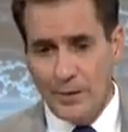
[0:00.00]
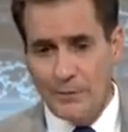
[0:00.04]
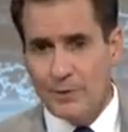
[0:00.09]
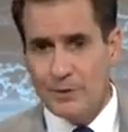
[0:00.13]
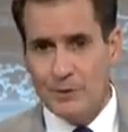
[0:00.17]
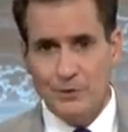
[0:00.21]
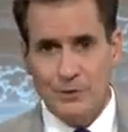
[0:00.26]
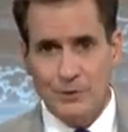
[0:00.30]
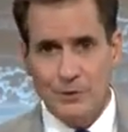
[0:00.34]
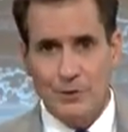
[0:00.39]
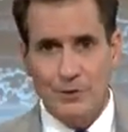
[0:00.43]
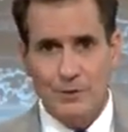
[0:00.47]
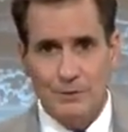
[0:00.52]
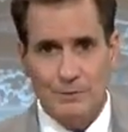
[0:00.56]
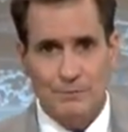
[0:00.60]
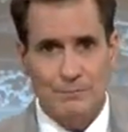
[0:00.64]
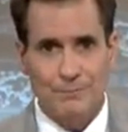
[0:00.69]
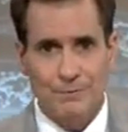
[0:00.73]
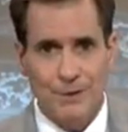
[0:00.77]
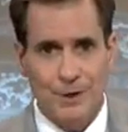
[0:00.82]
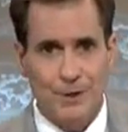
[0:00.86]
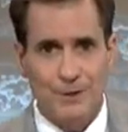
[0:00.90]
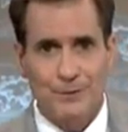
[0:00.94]
obviously,
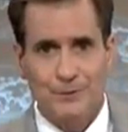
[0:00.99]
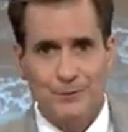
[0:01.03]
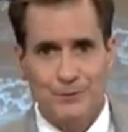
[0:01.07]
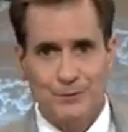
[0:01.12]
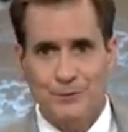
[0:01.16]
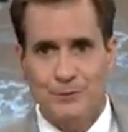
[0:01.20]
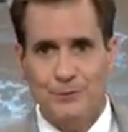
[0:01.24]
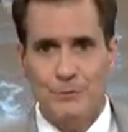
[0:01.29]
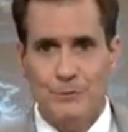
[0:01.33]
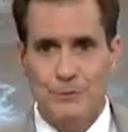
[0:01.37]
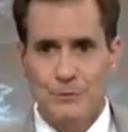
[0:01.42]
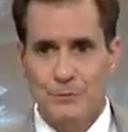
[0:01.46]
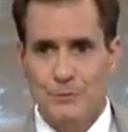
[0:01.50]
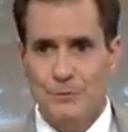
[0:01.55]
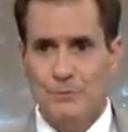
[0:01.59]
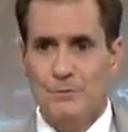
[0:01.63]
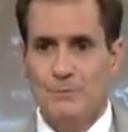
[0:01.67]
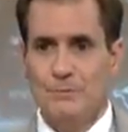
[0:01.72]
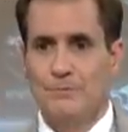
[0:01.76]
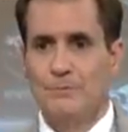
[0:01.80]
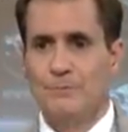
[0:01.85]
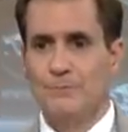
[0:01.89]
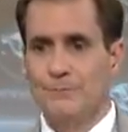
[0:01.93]
as
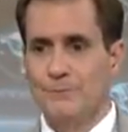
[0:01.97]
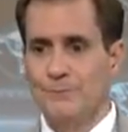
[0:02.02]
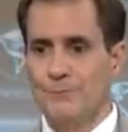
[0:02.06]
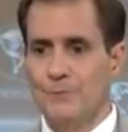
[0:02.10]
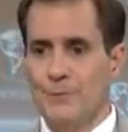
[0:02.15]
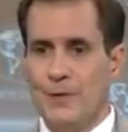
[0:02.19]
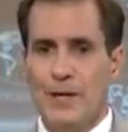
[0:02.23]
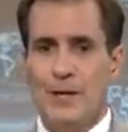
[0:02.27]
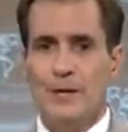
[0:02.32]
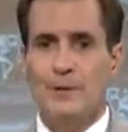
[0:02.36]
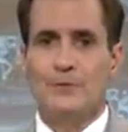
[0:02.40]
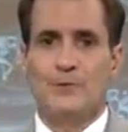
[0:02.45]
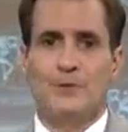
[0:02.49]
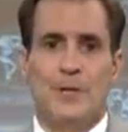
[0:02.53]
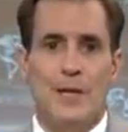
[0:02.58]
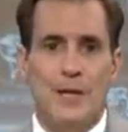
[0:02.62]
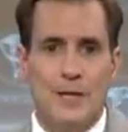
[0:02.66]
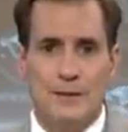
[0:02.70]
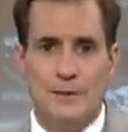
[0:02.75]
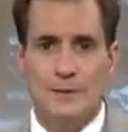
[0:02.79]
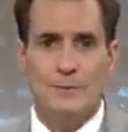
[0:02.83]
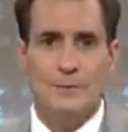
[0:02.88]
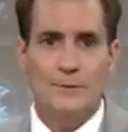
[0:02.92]
the head of
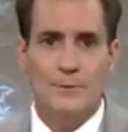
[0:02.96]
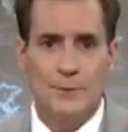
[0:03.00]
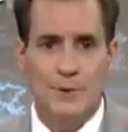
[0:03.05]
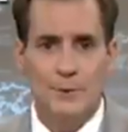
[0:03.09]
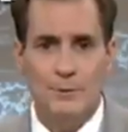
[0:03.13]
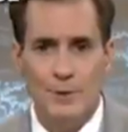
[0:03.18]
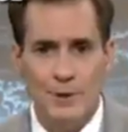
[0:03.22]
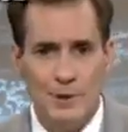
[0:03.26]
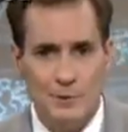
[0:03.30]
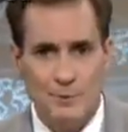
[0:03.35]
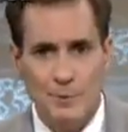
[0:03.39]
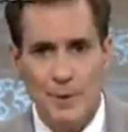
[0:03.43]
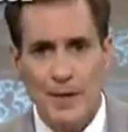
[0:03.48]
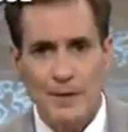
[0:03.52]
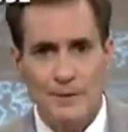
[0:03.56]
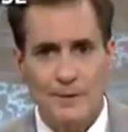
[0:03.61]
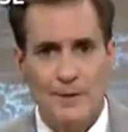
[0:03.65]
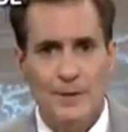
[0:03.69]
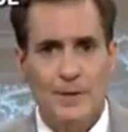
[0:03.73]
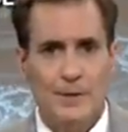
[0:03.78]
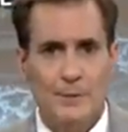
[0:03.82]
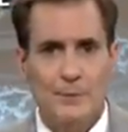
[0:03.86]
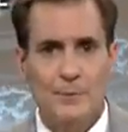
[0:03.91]
state, we would
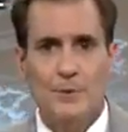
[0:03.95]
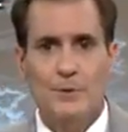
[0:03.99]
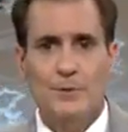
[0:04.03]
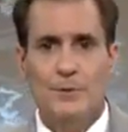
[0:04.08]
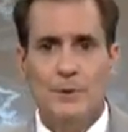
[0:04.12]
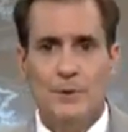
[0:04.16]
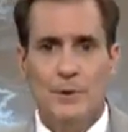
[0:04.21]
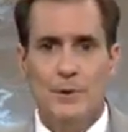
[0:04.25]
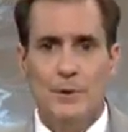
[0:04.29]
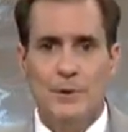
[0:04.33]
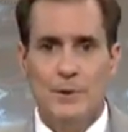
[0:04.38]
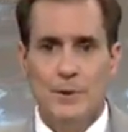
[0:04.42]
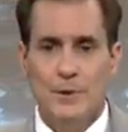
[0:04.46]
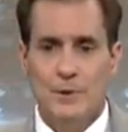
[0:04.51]
expect that he would